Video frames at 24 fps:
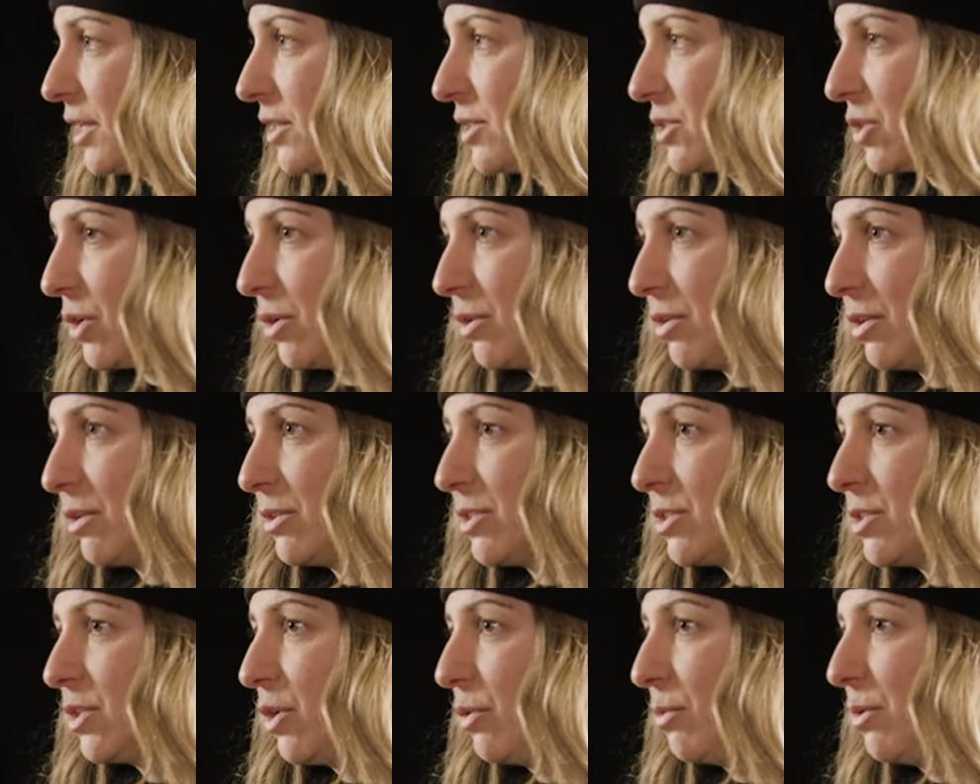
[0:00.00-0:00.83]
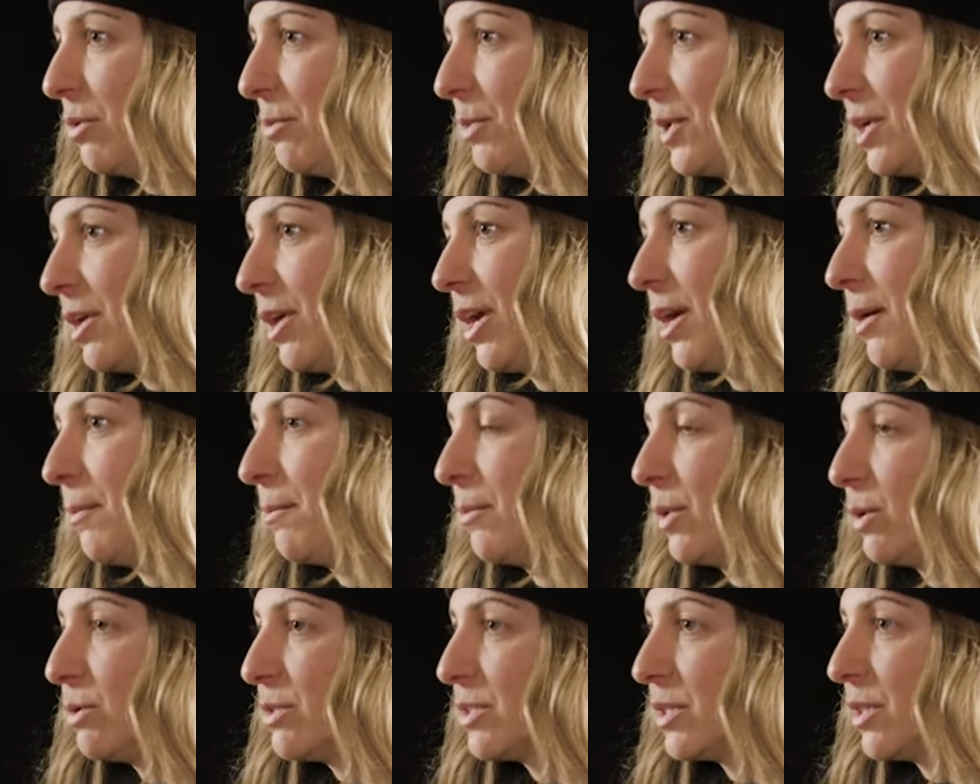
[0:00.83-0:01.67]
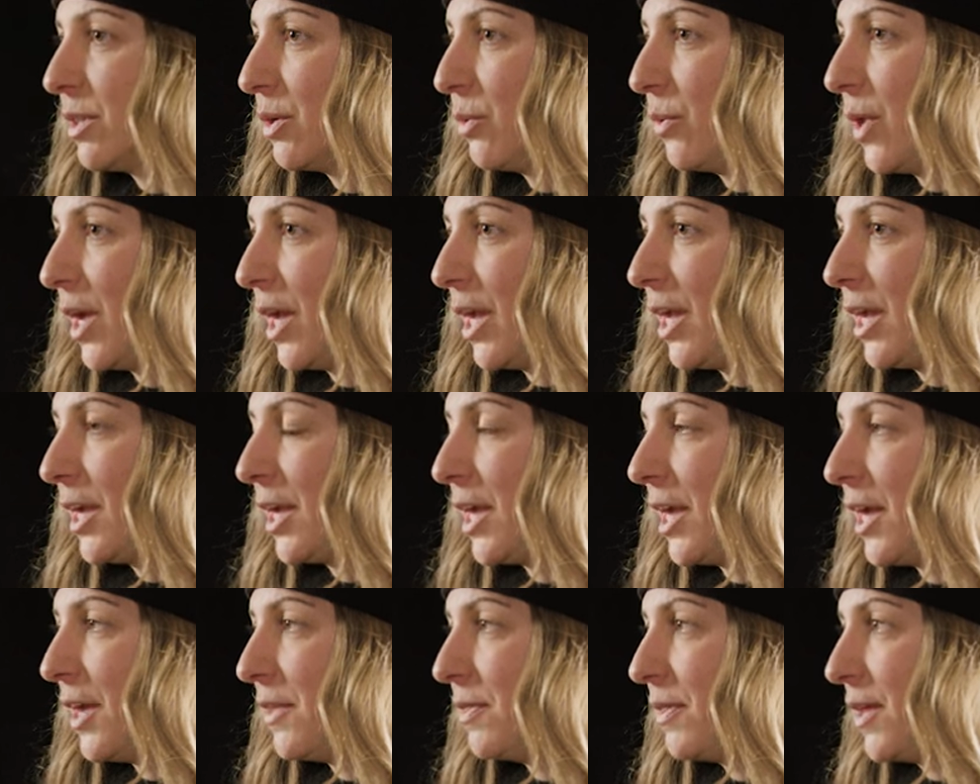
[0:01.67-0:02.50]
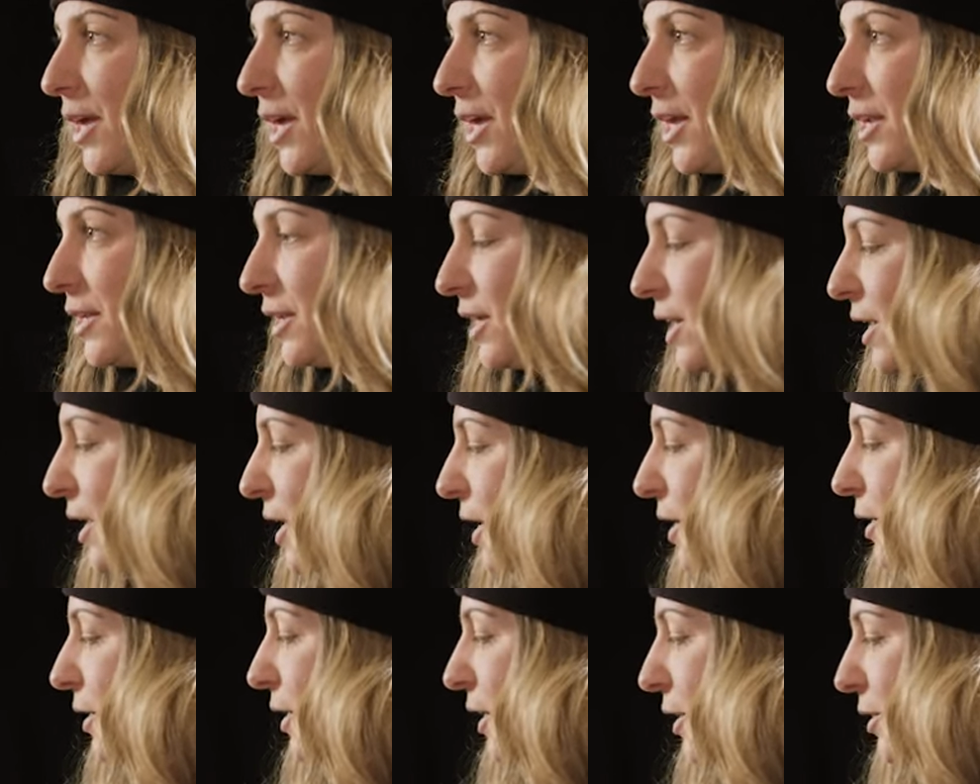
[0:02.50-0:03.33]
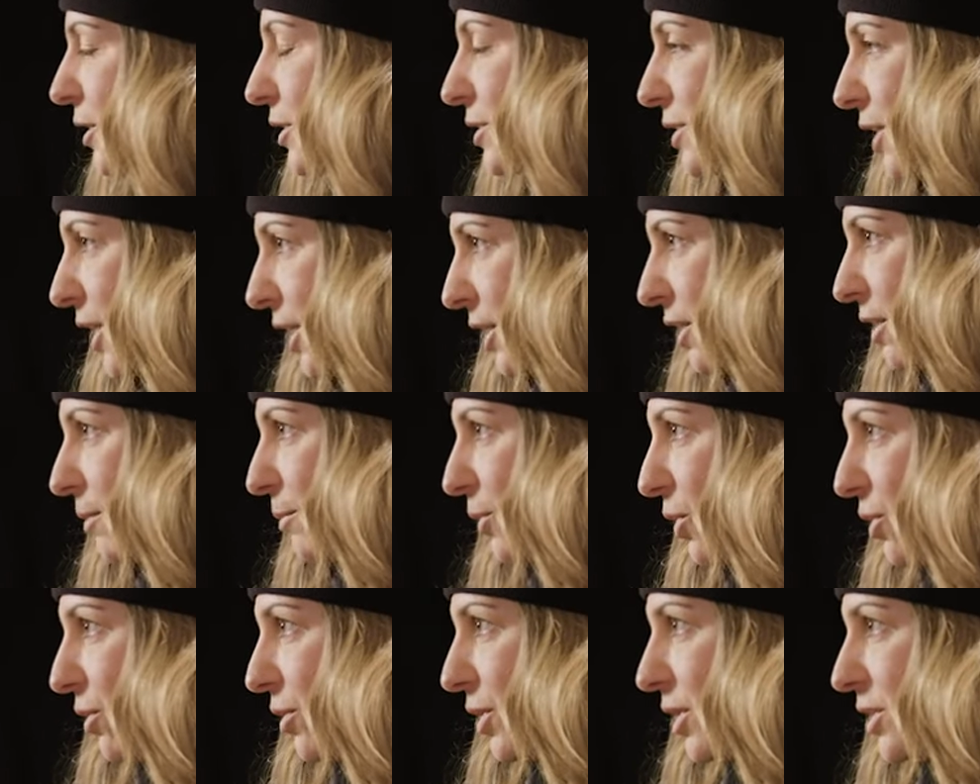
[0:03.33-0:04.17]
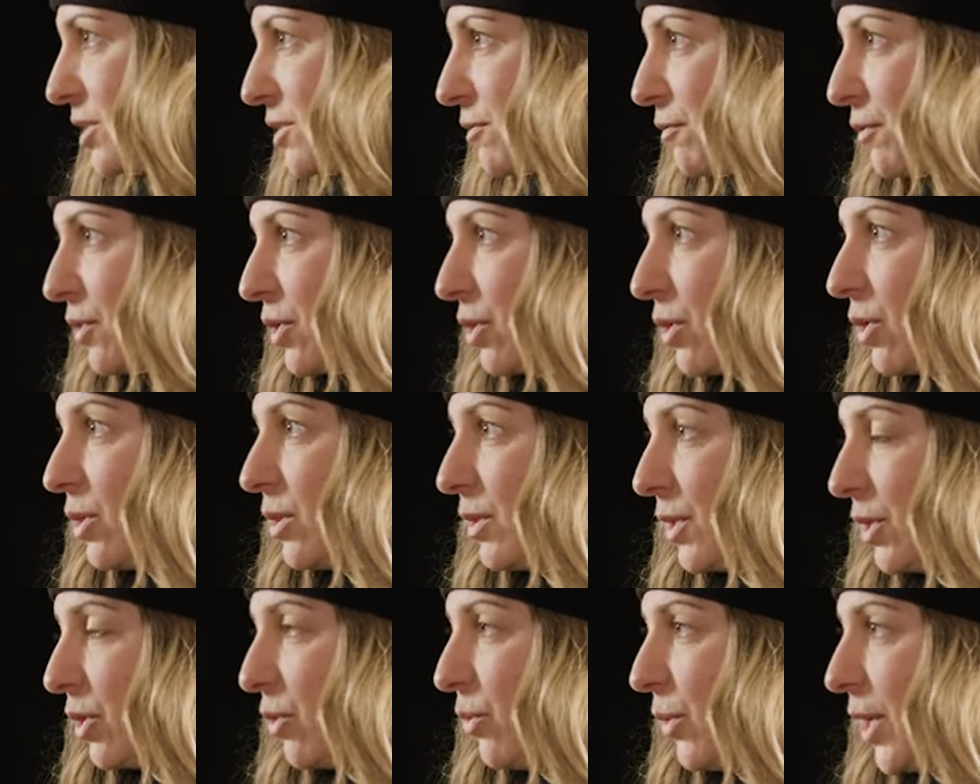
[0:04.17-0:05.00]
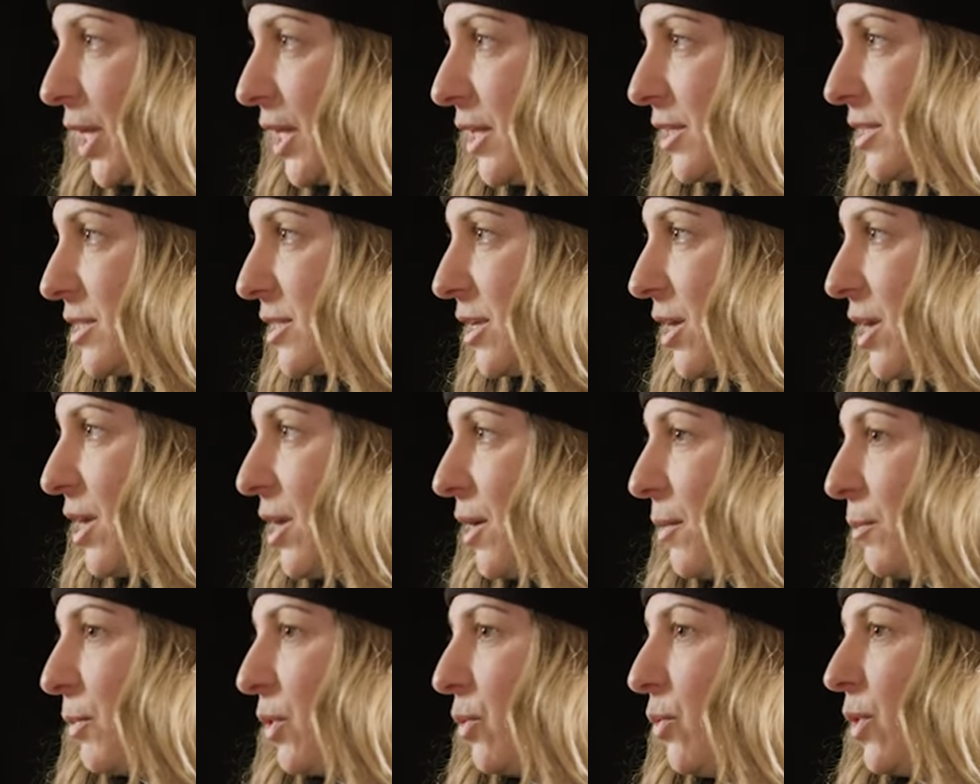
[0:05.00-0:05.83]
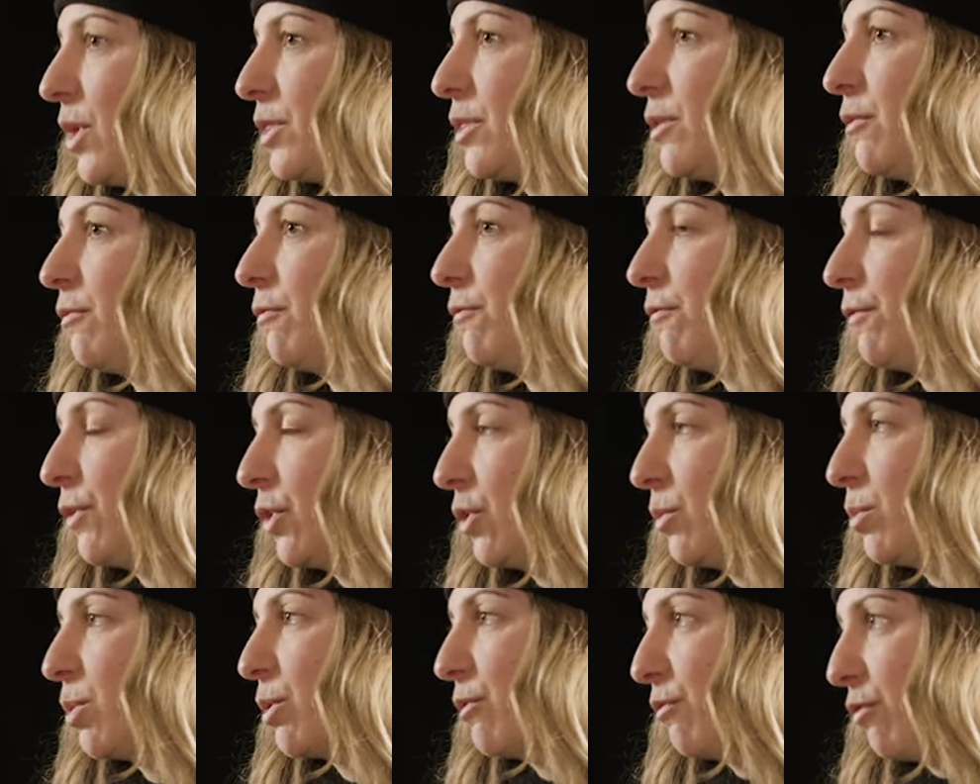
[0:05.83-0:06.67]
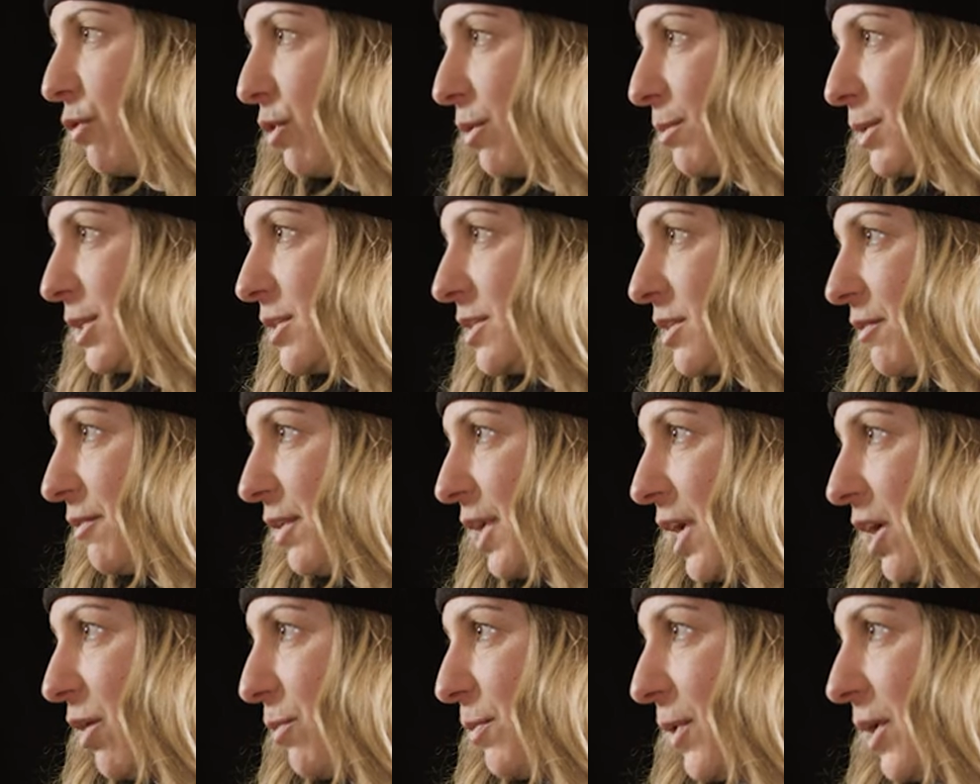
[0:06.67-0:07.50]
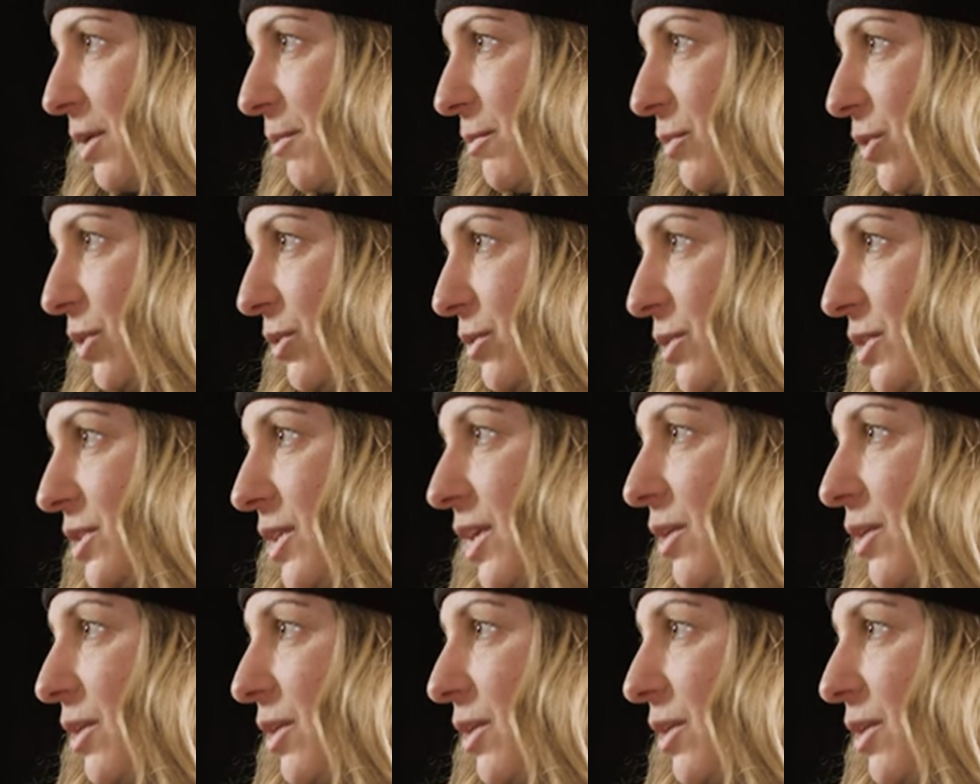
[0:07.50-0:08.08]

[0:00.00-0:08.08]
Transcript: So they'll snowmobile up most of the way and then need the tech components for a little ways, but want the full performance of an alpine boot.